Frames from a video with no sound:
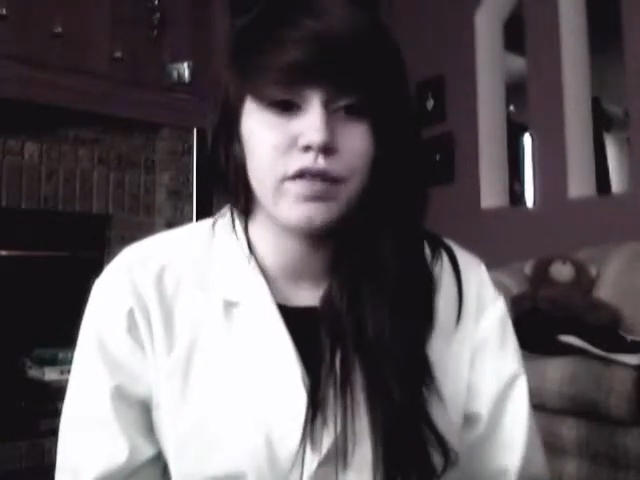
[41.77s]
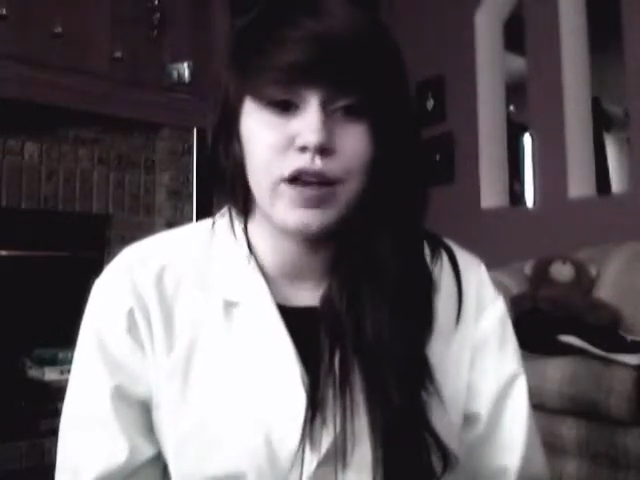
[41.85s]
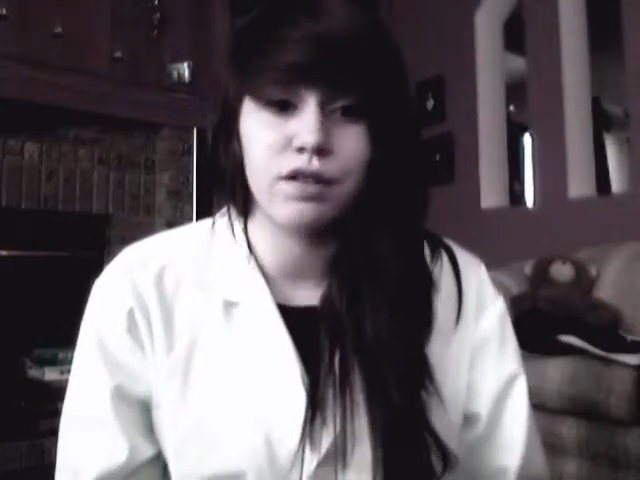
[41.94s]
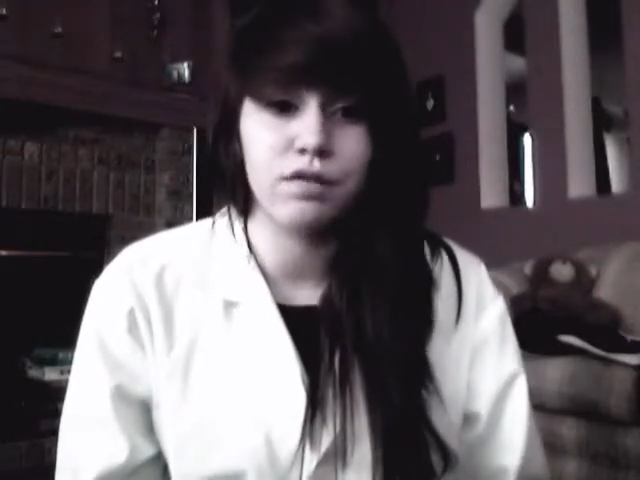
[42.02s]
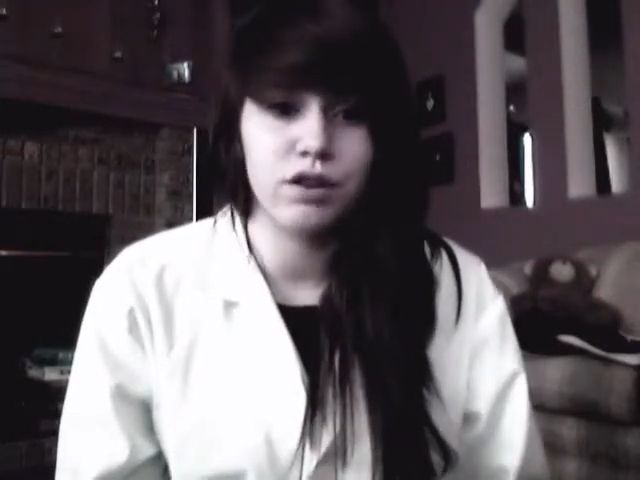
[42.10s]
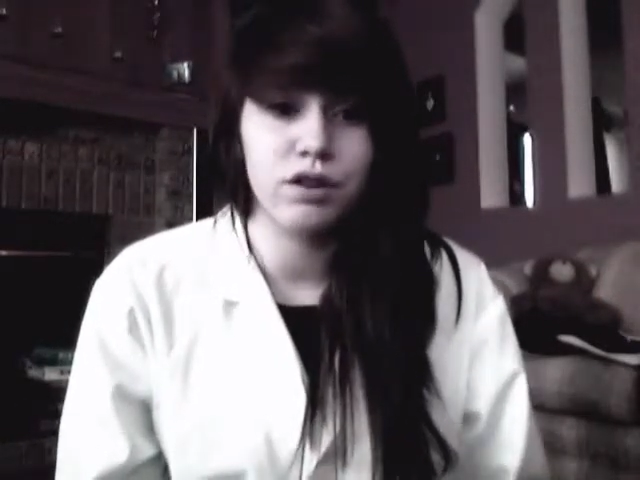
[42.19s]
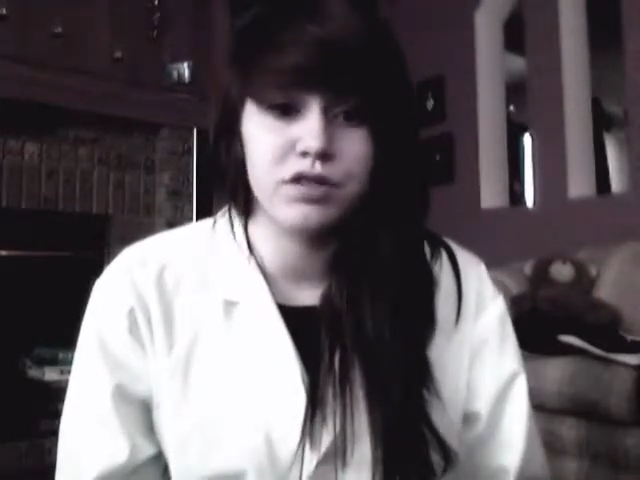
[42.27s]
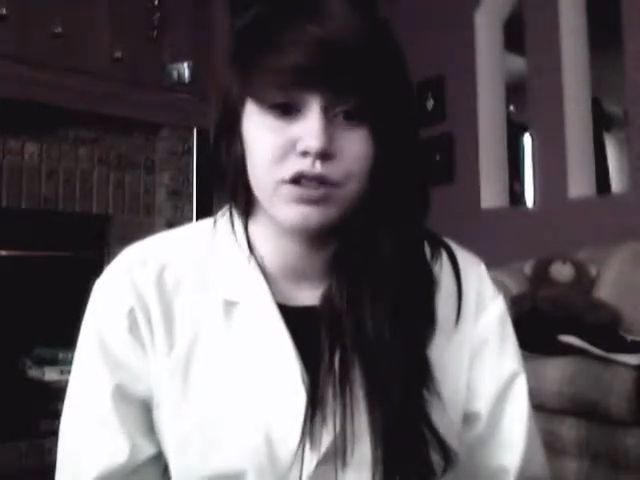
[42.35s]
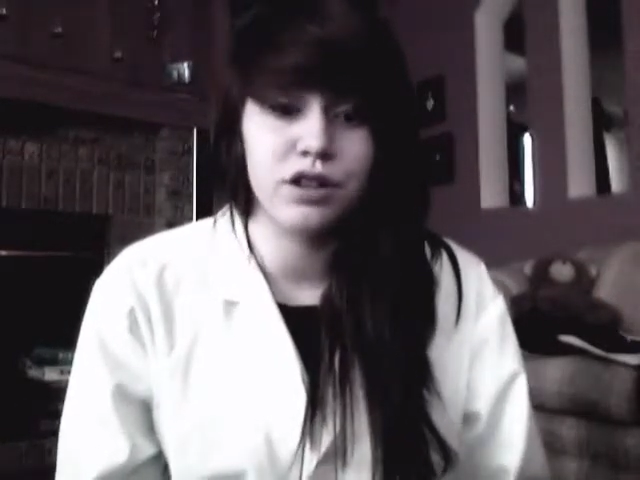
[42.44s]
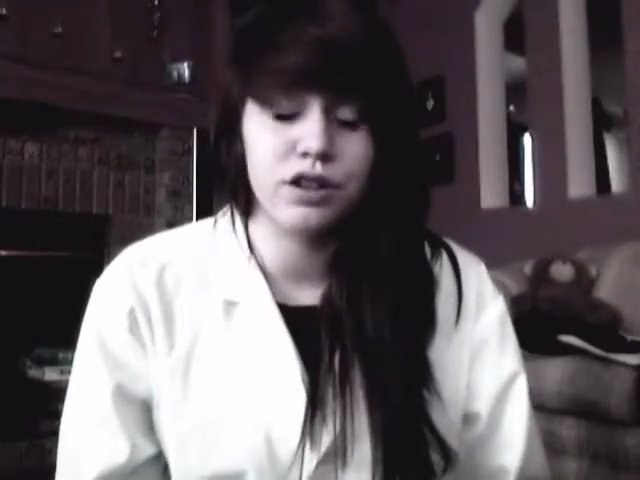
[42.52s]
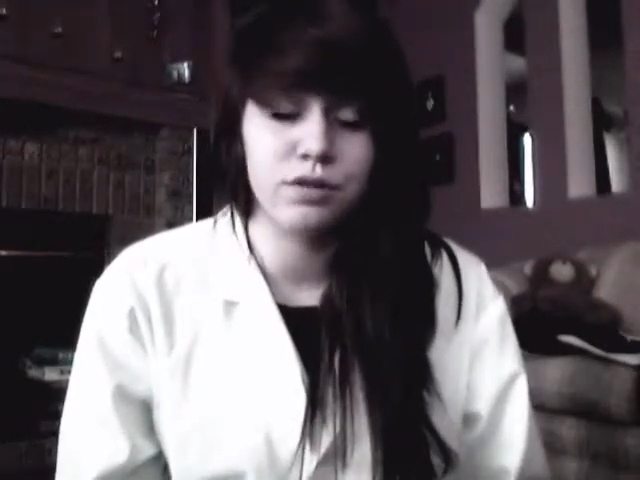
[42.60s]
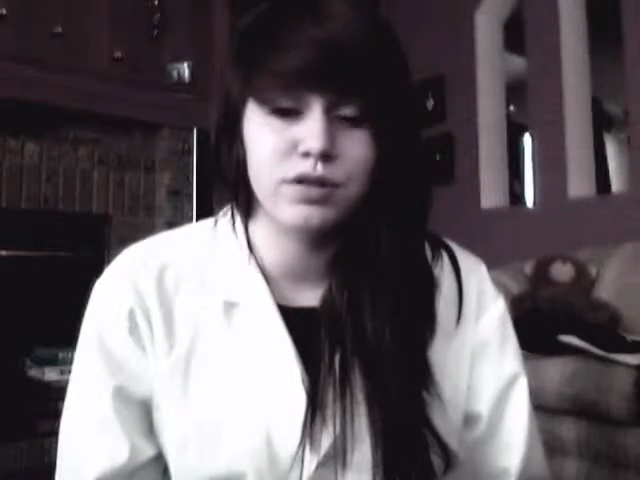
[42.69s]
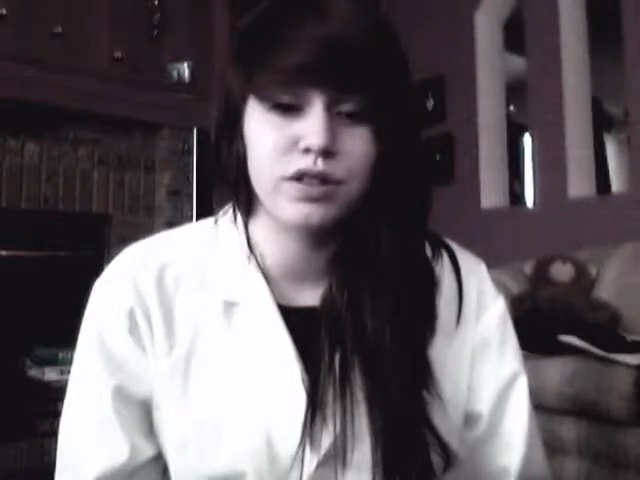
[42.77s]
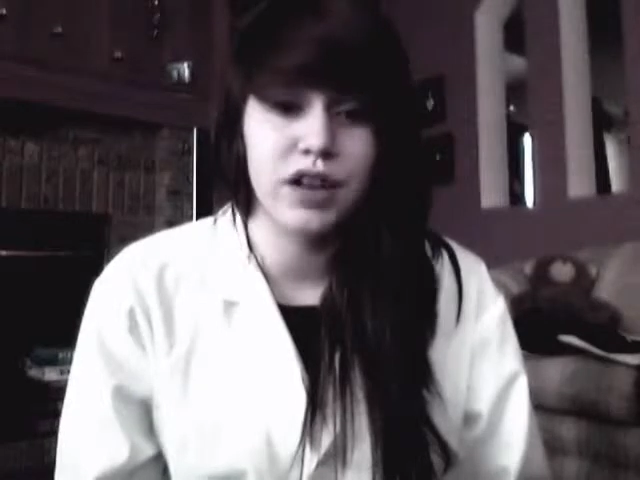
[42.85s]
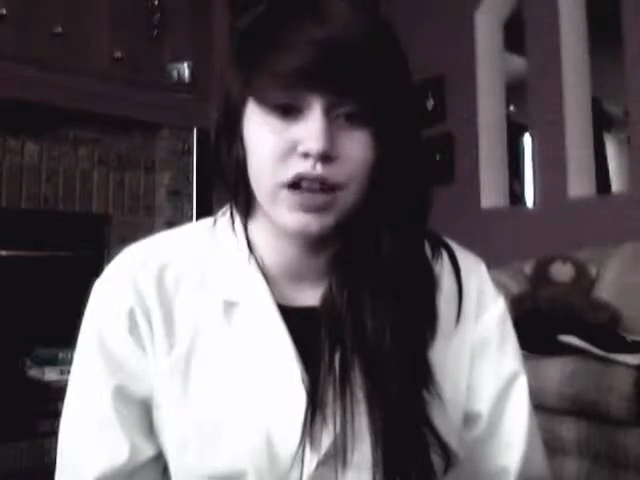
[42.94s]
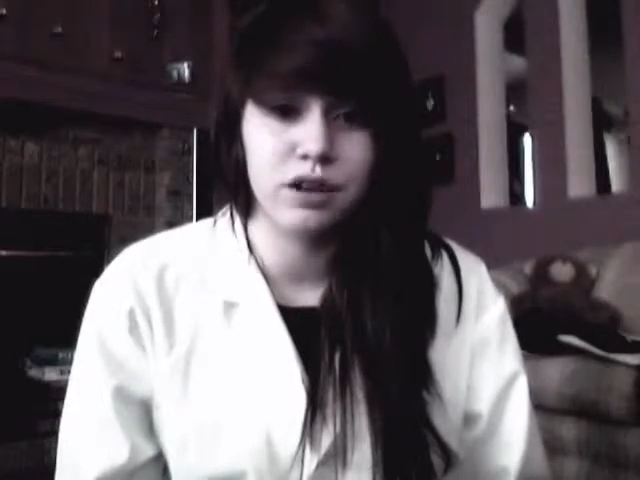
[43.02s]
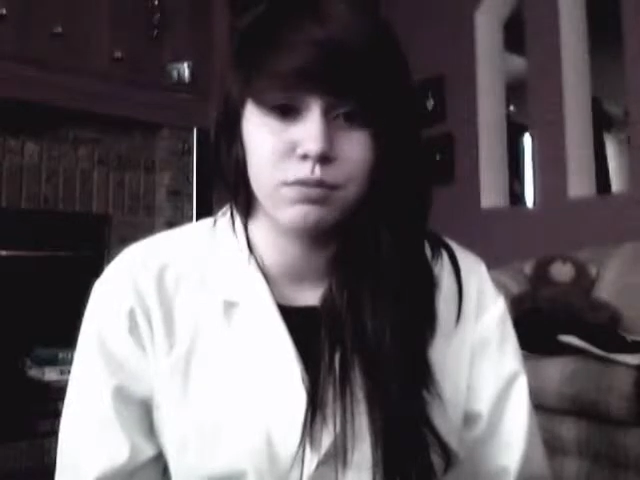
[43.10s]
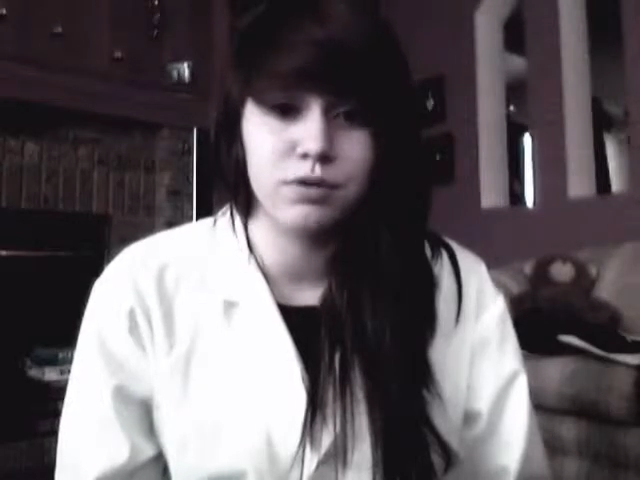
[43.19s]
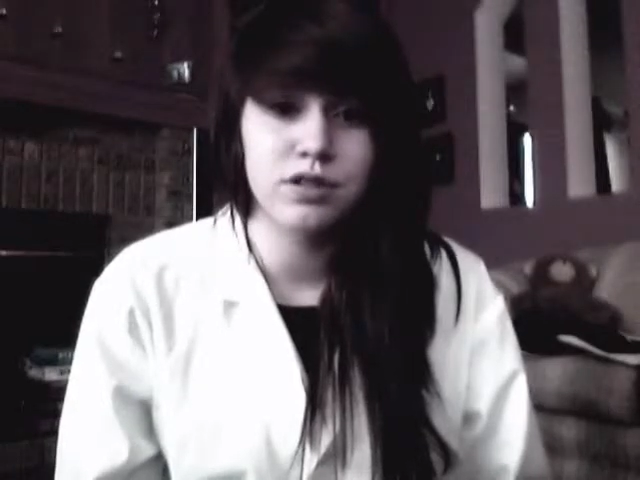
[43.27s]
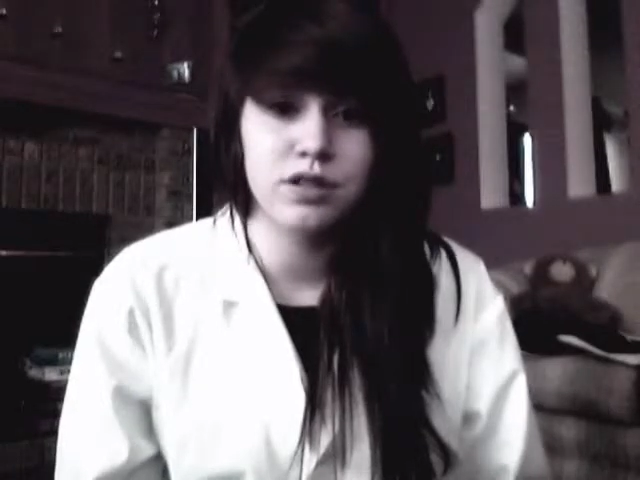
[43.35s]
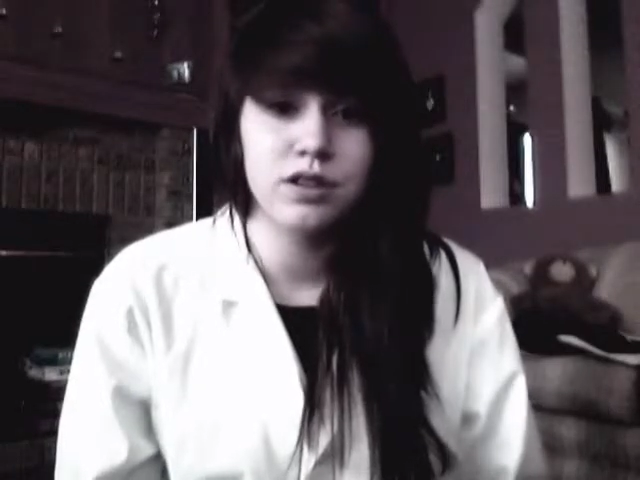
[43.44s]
that involves the use of animals.